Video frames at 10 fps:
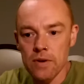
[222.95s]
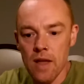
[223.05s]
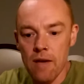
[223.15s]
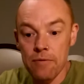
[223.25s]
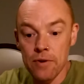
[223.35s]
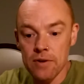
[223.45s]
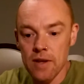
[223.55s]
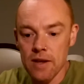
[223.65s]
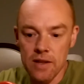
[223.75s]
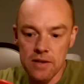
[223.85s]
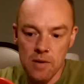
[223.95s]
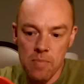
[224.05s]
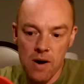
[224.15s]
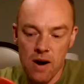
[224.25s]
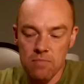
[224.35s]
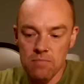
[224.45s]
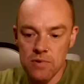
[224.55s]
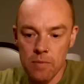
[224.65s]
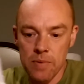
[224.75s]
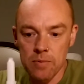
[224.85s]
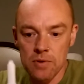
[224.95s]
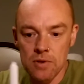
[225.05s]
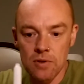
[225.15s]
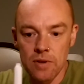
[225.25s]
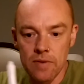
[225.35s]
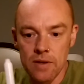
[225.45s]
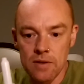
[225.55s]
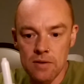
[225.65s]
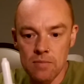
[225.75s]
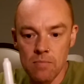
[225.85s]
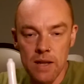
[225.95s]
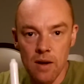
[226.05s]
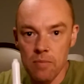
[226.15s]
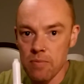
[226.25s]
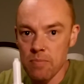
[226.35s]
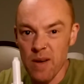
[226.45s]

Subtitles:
if you're taking this apart, some people just leave these made up,